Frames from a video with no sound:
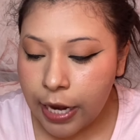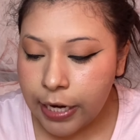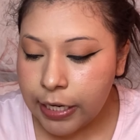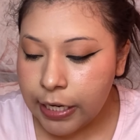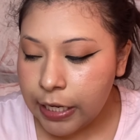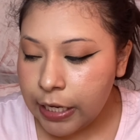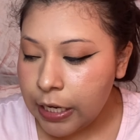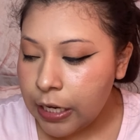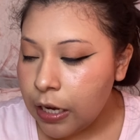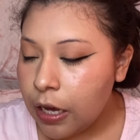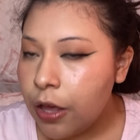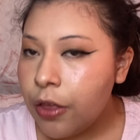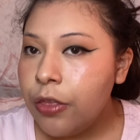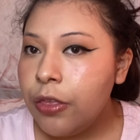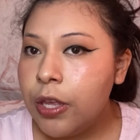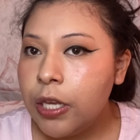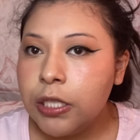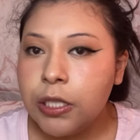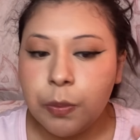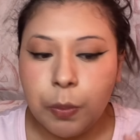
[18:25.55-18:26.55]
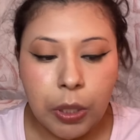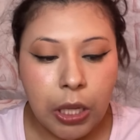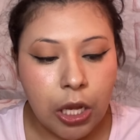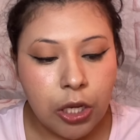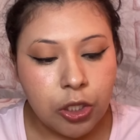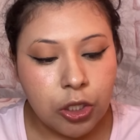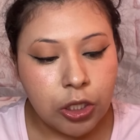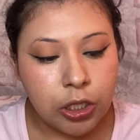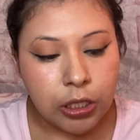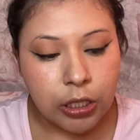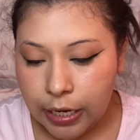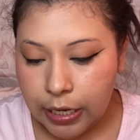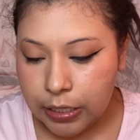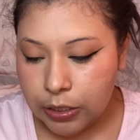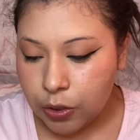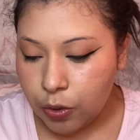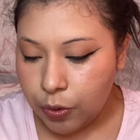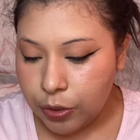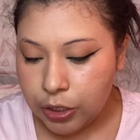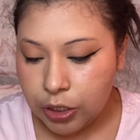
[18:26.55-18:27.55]
I think this blush is
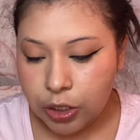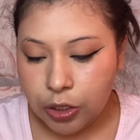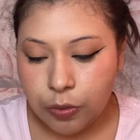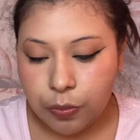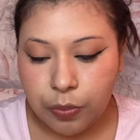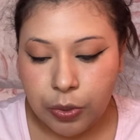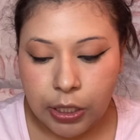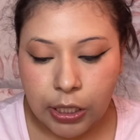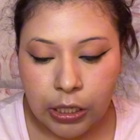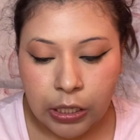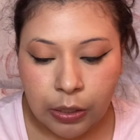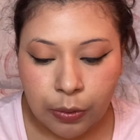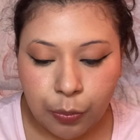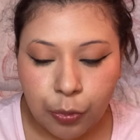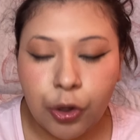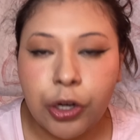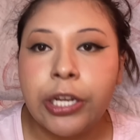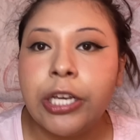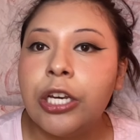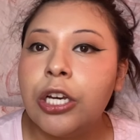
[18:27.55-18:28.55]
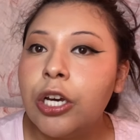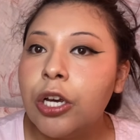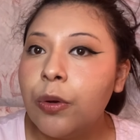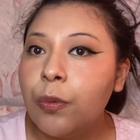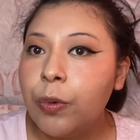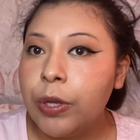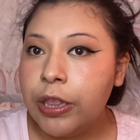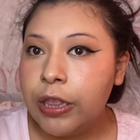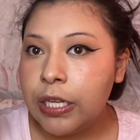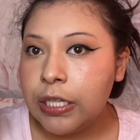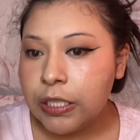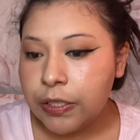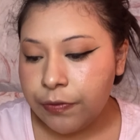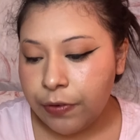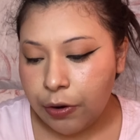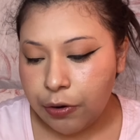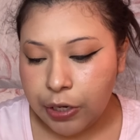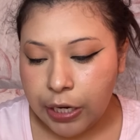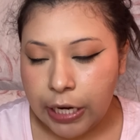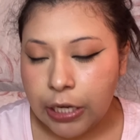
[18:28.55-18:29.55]
going to be pretty good with this
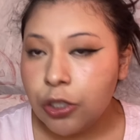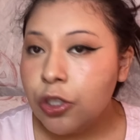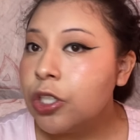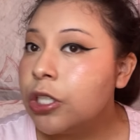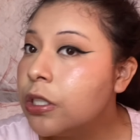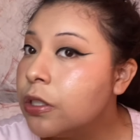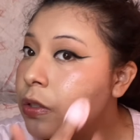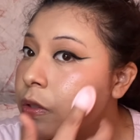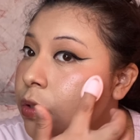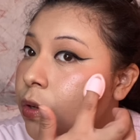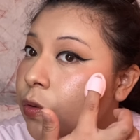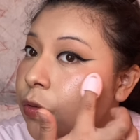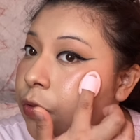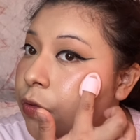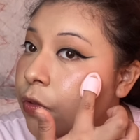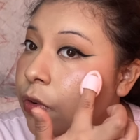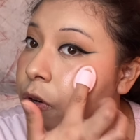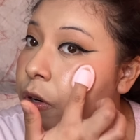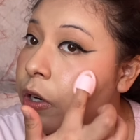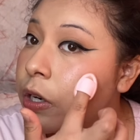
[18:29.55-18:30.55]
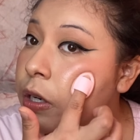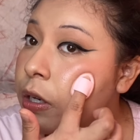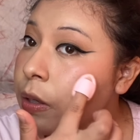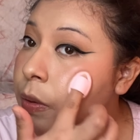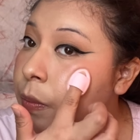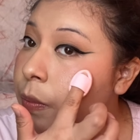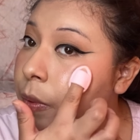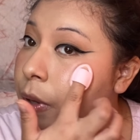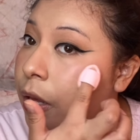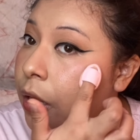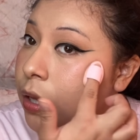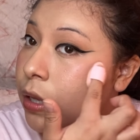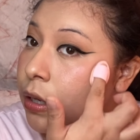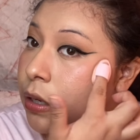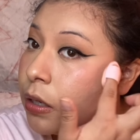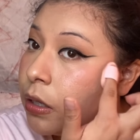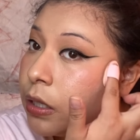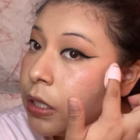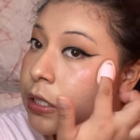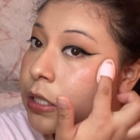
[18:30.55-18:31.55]
foundation so far, but
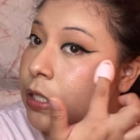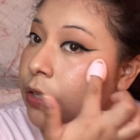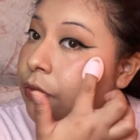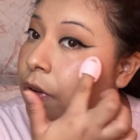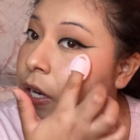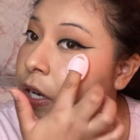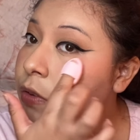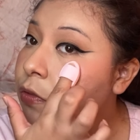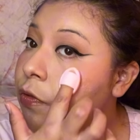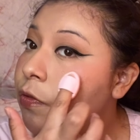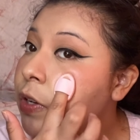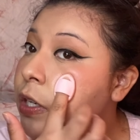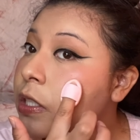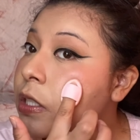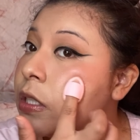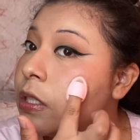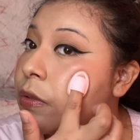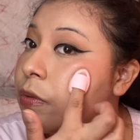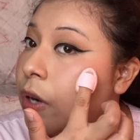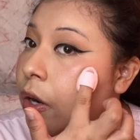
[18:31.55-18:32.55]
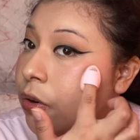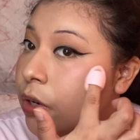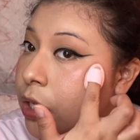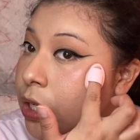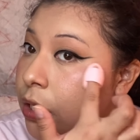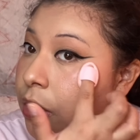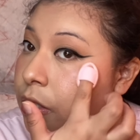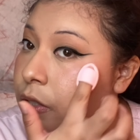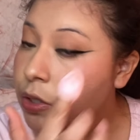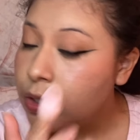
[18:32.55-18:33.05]
let's see if I can fix around here